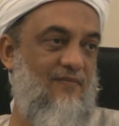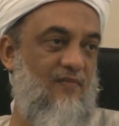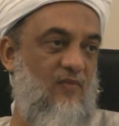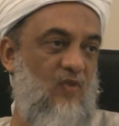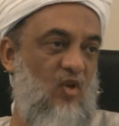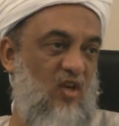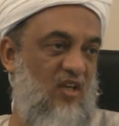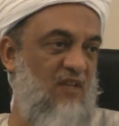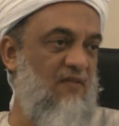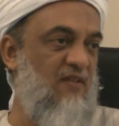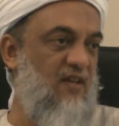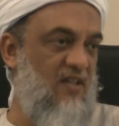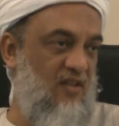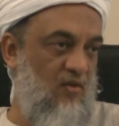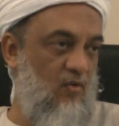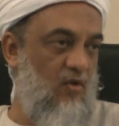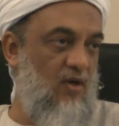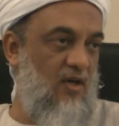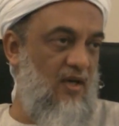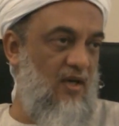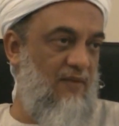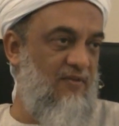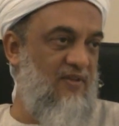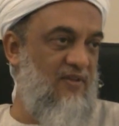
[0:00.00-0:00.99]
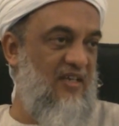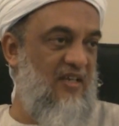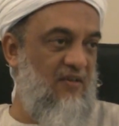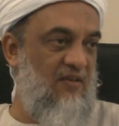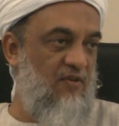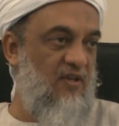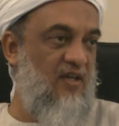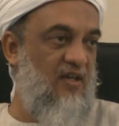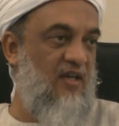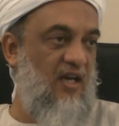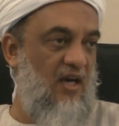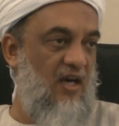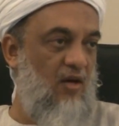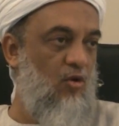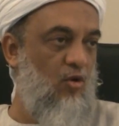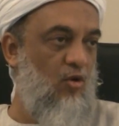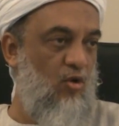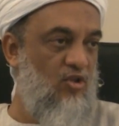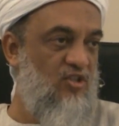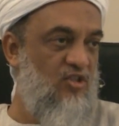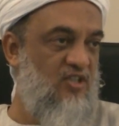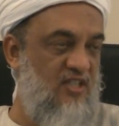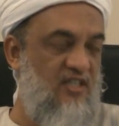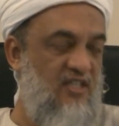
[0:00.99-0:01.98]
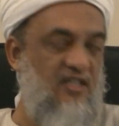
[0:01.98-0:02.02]
Not even in the world, I mean, even in our
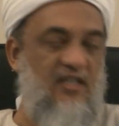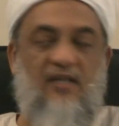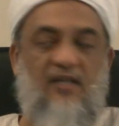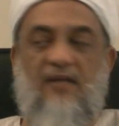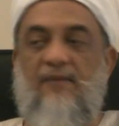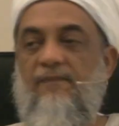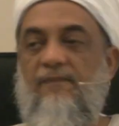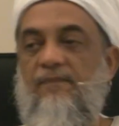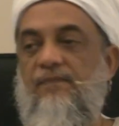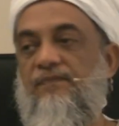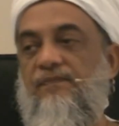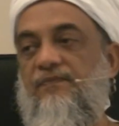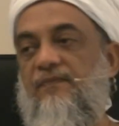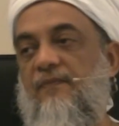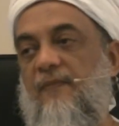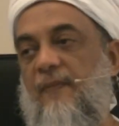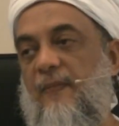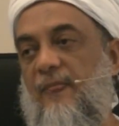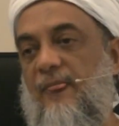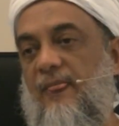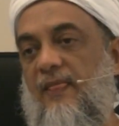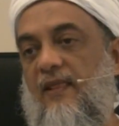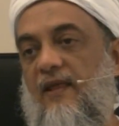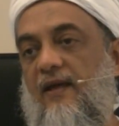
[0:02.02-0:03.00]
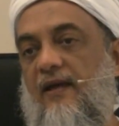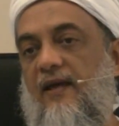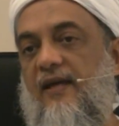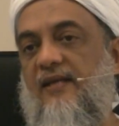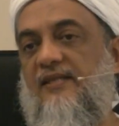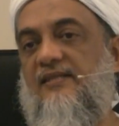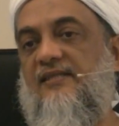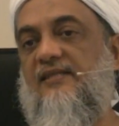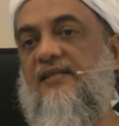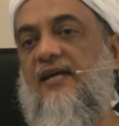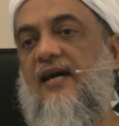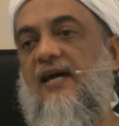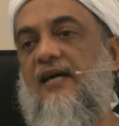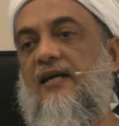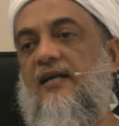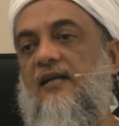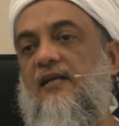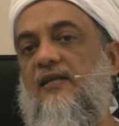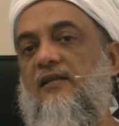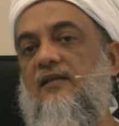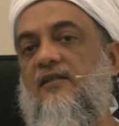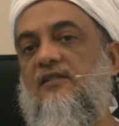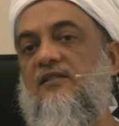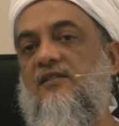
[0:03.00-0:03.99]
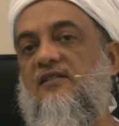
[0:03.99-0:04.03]
own city,
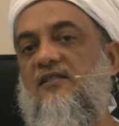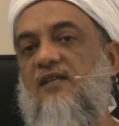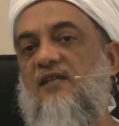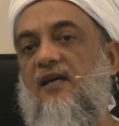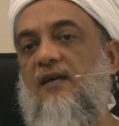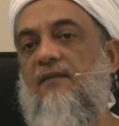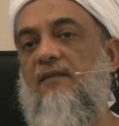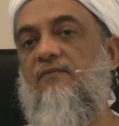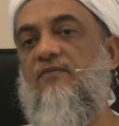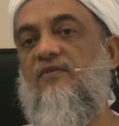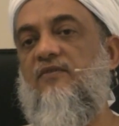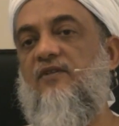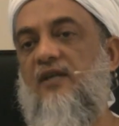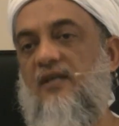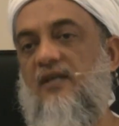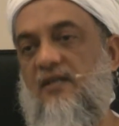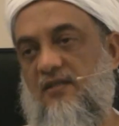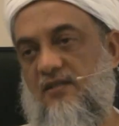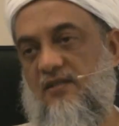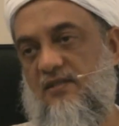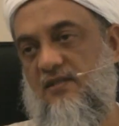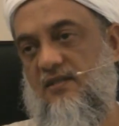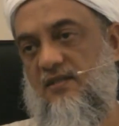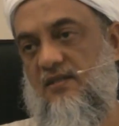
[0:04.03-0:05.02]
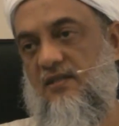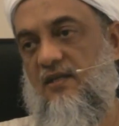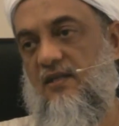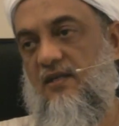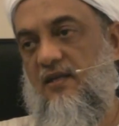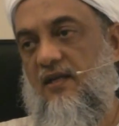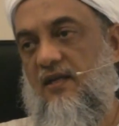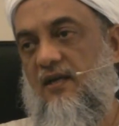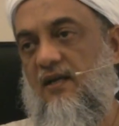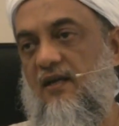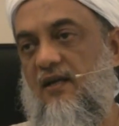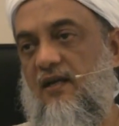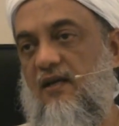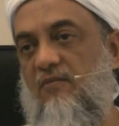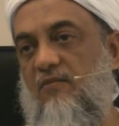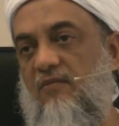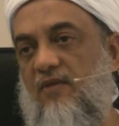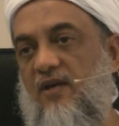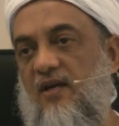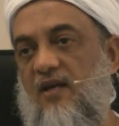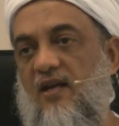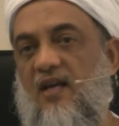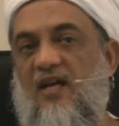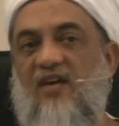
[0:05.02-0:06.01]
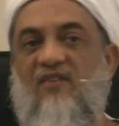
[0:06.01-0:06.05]
exactly the same things. And
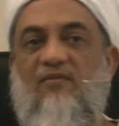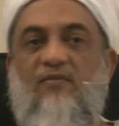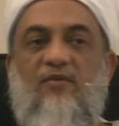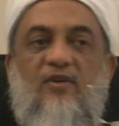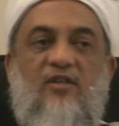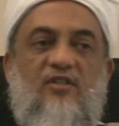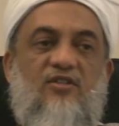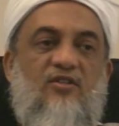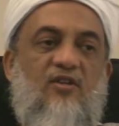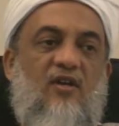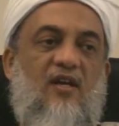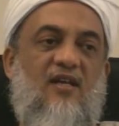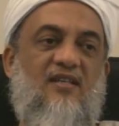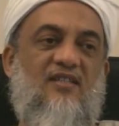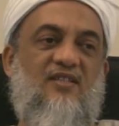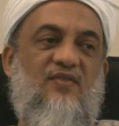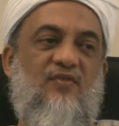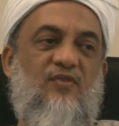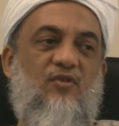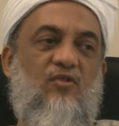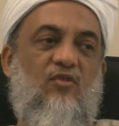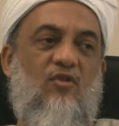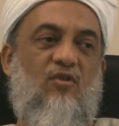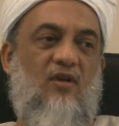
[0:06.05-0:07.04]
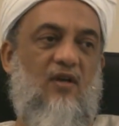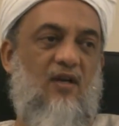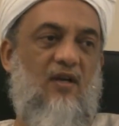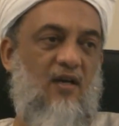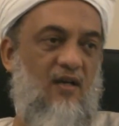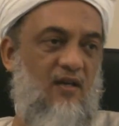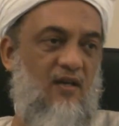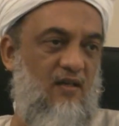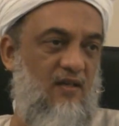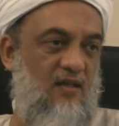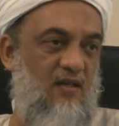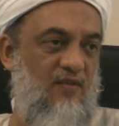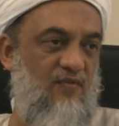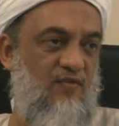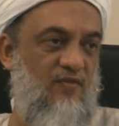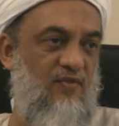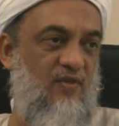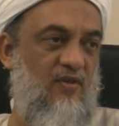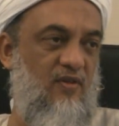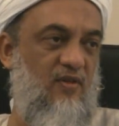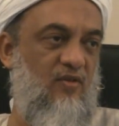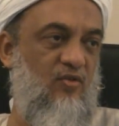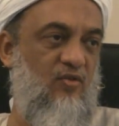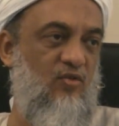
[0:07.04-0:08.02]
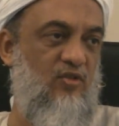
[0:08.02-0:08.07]
may Allah have mercy on us if we don't learn, if
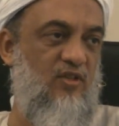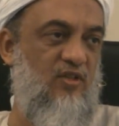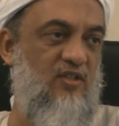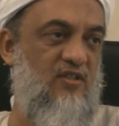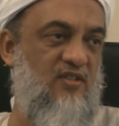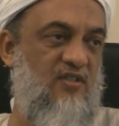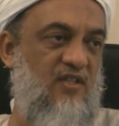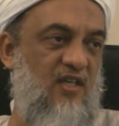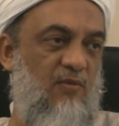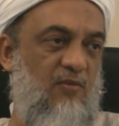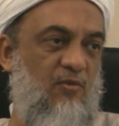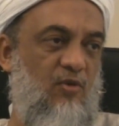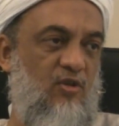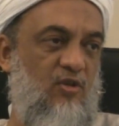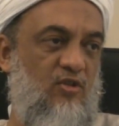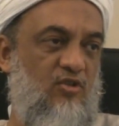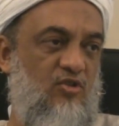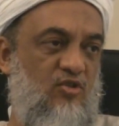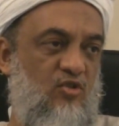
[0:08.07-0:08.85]
we do the same old